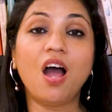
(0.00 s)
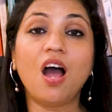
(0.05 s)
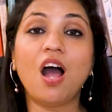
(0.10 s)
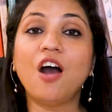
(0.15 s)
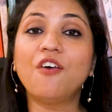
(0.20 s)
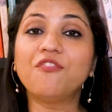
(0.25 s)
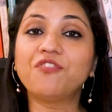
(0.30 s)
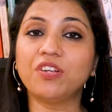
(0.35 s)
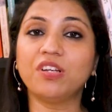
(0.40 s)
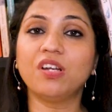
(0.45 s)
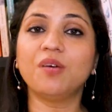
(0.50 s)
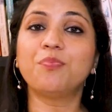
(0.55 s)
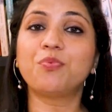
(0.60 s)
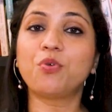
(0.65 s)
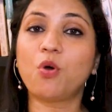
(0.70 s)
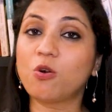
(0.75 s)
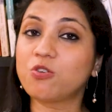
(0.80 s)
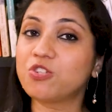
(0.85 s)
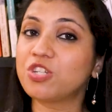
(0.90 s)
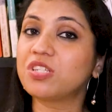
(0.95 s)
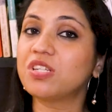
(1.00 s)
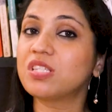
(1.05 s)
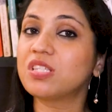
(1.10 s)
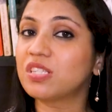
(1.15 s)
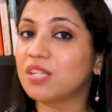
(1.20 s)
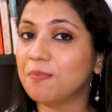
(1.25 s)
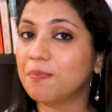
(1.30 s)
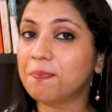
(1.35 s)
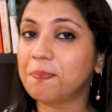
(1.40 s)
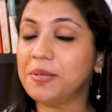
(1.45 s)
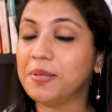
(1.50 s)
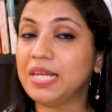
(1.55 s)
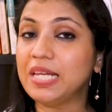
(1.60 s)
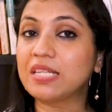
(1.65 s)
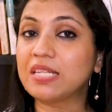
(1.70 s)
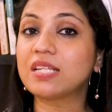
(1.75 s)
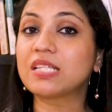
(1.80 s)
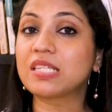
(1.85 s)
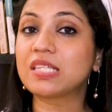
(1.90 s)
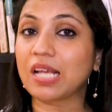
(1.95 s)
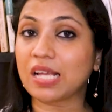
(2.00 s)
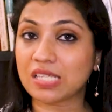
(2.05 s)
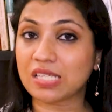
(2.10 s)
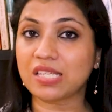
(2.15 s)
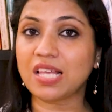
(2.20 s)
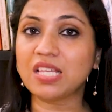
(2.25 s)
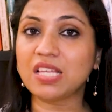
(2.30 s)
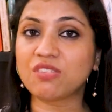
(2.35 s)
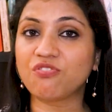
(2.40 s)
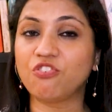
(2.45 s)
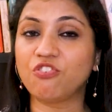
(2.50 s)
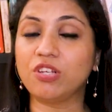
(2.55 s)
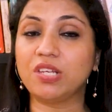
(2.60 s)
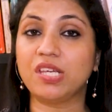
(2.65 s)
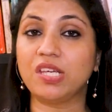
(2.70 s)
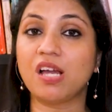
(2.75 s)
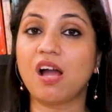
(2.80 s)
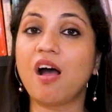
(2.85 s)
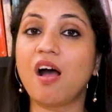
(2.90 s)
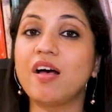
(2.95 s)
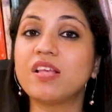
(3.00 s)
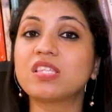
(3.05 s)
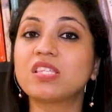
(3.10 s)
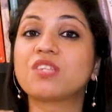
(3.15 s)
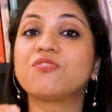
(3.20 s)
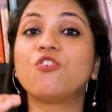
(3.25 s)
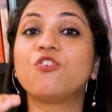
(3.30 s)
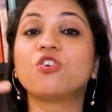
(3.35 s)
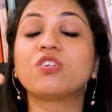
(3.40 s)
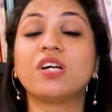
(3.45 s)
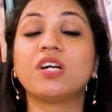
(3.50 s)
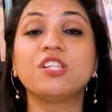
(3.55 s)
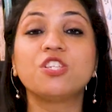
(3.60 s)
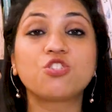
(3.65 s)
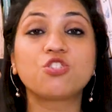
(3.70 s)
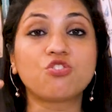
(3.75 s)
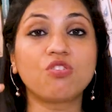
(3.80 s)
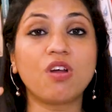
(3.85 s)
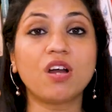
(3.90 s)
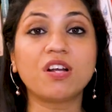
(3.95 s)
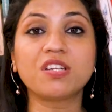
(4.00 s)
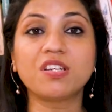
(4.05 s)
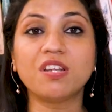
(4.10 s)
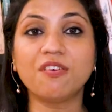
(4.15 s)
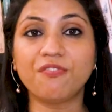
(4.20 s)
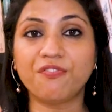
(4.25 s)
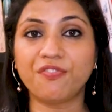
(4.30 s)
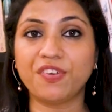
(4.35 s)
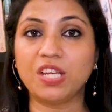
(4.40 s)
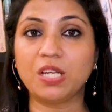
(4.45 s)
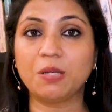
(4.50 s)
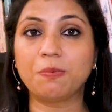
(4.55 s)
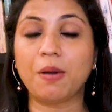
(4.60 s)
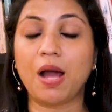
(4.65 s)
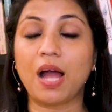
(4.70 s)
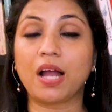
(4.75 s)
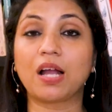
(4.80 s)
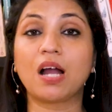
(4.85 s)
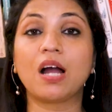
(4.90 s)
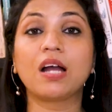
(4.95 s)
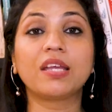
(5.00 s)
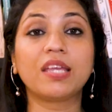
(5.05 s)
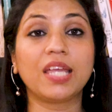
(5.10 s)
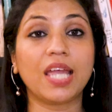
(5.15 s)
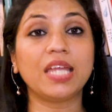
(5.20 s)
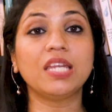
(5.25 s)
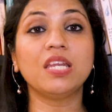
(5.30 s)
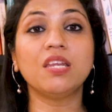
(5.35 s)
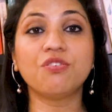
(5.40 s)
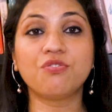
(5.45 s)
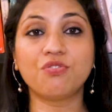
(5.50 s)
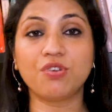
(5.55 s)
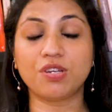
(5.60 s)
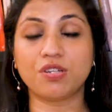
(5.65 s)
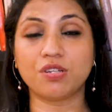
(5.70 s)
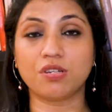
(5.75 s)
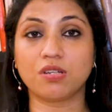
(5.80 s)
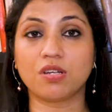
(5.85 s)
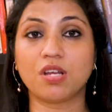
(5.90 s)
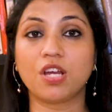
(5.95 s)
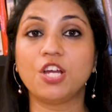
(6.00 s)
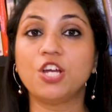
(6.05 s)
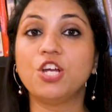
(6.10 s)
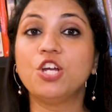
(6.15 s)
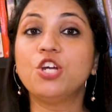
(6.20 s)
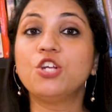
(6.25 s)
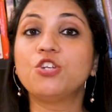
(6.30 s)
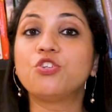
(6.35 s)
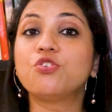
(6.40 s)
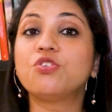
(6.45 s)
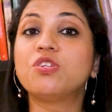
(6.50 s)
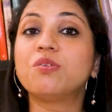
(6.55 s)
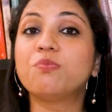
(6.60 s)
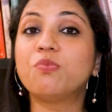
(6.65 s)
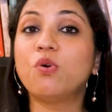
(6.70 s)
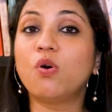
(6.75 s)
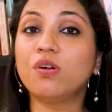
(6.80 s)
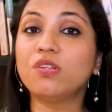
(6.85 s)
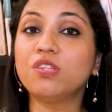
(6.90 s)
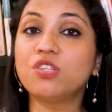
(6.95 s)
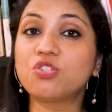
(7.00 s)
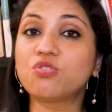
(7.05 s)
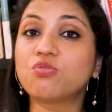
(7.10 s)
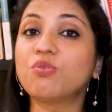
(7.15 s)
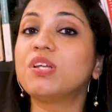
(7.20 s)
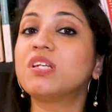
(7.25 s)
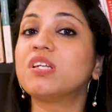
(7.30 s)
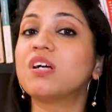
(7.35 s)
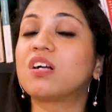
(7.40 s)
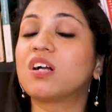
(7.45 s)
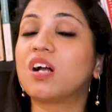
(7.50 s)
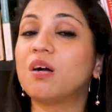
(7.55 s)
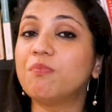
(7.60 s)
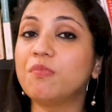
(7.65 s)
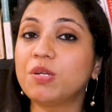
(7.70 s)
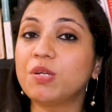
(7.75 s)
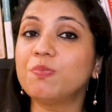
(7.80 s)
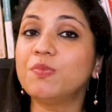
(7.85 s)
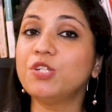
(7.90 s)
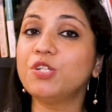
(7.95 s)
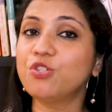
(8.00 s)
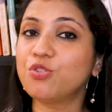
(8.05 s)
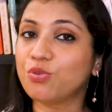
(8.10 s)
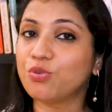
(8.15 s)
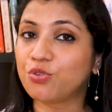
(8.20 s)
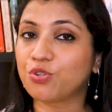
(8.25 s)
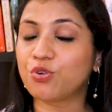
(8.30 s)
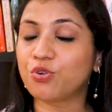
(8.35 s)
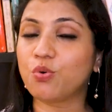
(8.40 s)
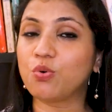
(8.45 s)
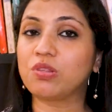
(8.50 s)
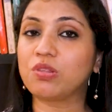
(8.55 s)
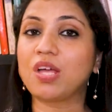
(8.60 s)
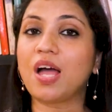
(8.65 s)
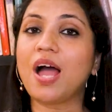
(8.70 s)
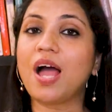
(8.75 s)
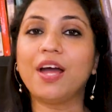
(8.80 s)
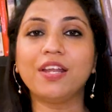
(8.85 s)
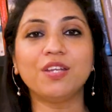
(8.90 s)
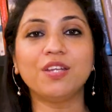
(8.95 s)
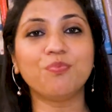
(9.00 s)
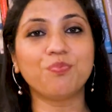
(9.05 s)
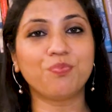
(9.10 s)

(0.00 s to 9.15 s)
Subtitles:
After a project is completed successfully, ask for constructive feedback, again in written, to demonstrate a commitment to growth and